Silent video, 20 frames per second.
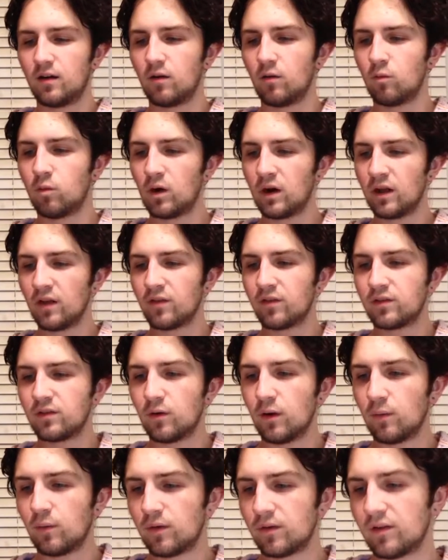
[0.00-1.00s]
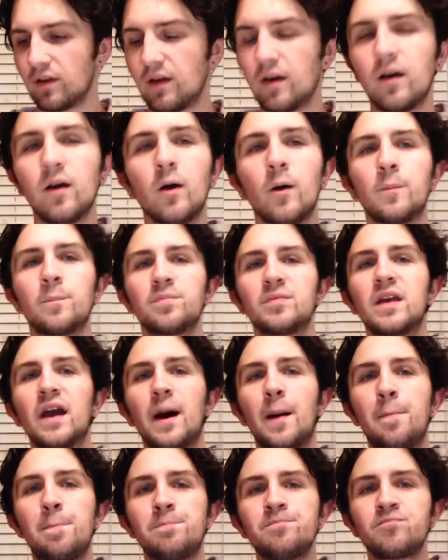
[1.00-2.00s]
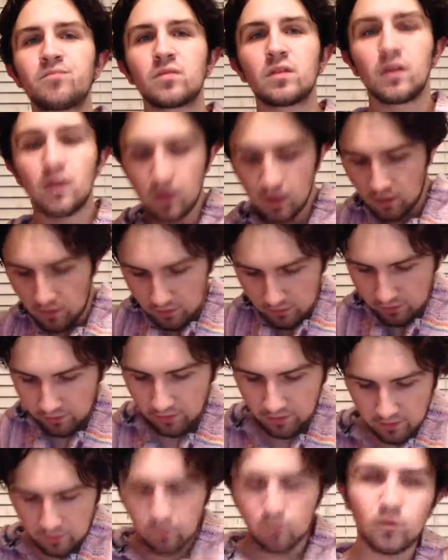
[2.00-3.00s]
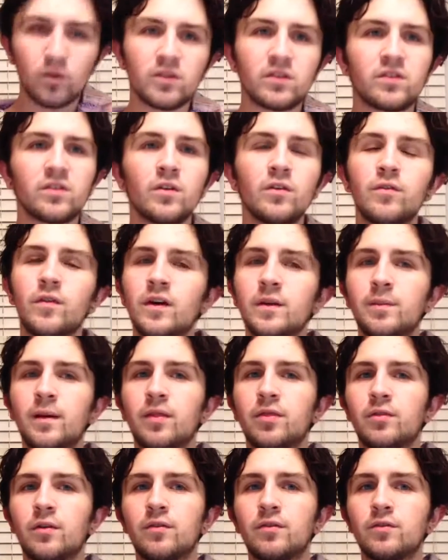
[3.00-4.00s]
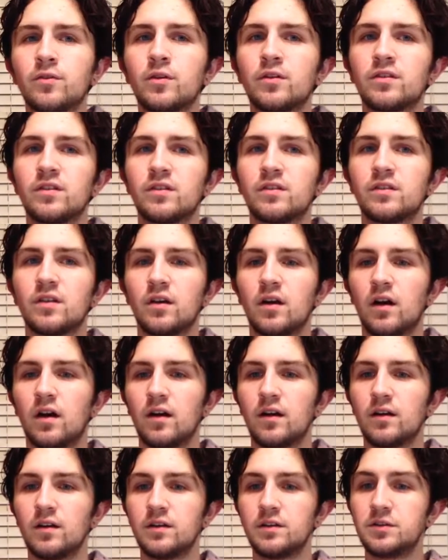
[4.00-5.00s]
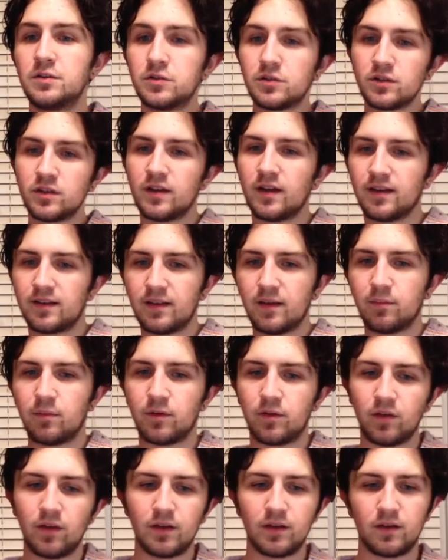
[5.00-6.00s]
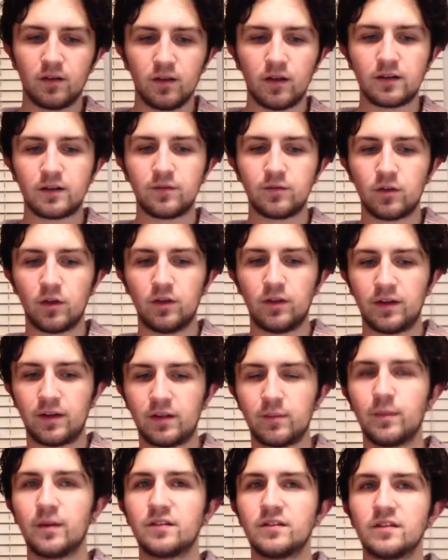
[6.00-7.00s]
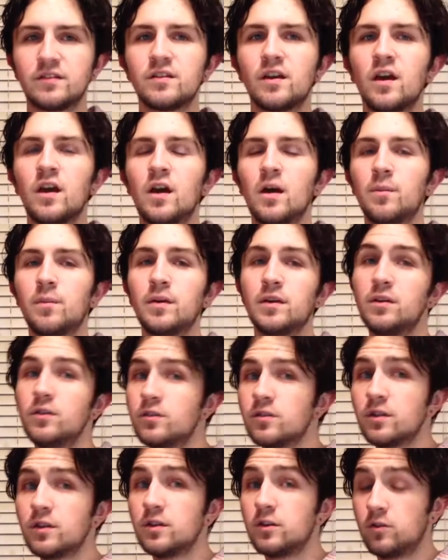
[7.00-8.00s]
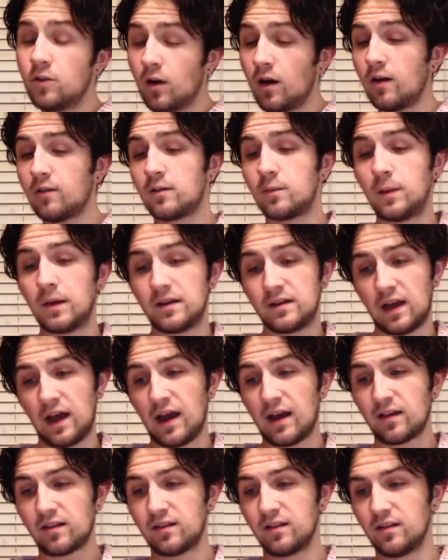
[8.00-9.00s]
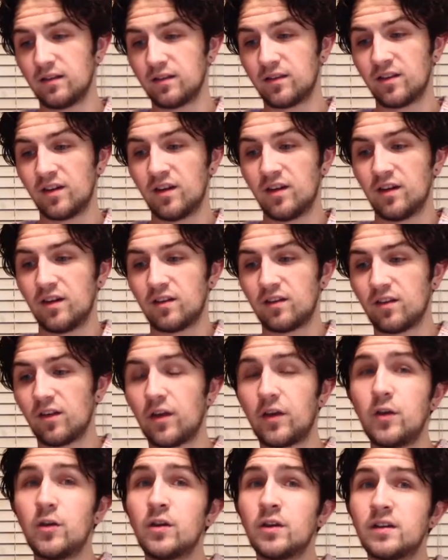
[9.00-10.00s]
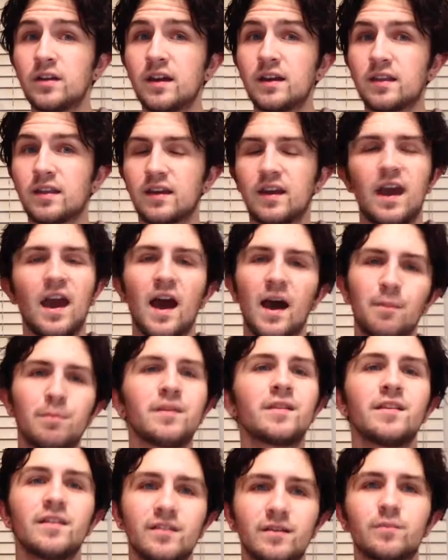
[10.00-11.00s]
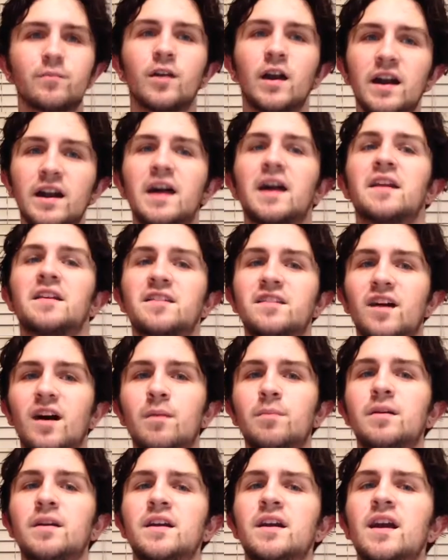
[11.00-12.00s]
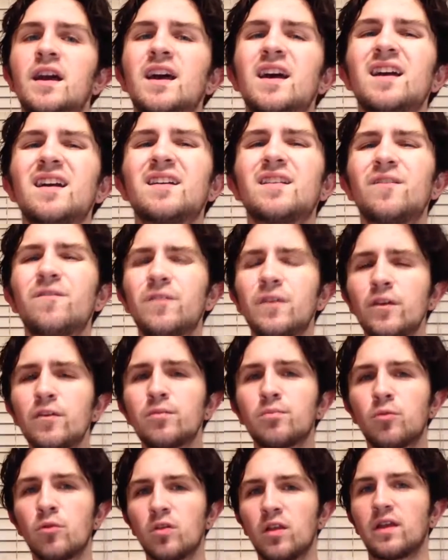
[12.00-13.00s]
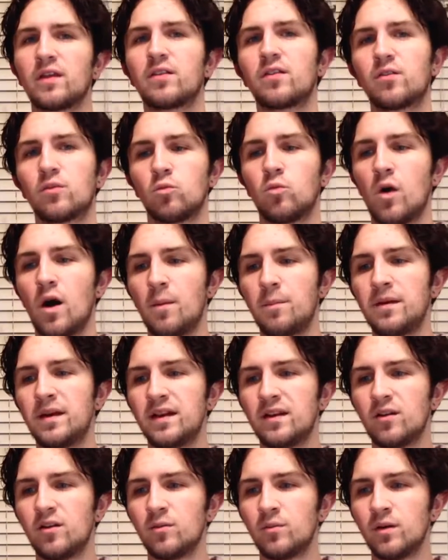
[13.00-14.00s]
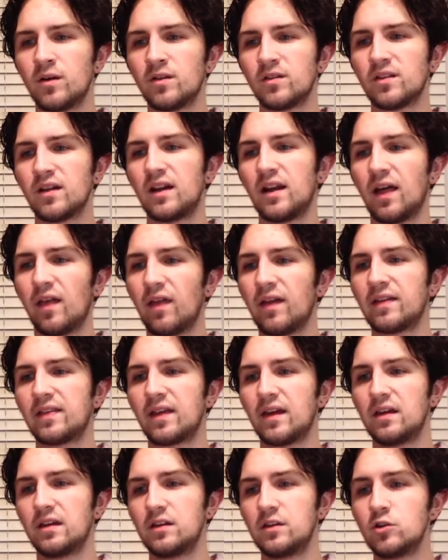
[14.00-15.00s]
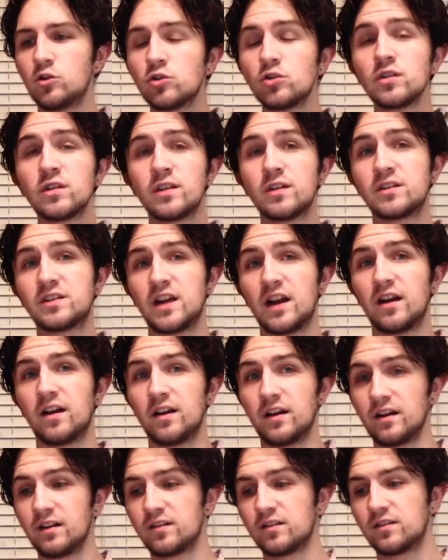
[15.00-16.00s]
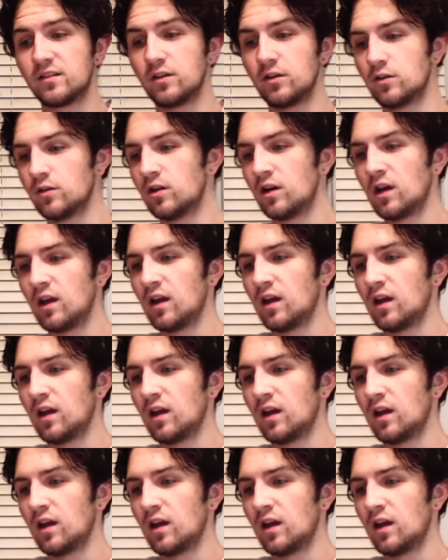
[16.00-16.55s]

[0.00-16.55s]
What else do I want to say? Oh, yeah. So like, what's so fun about thrift stores is usually, except with like Collective Clothing, it's a business, but usually you don't have to pay taxes. So like, you can take the capitalism right out of shopping, because it feels more like swapping almost, and I like that. Usually they're charities too.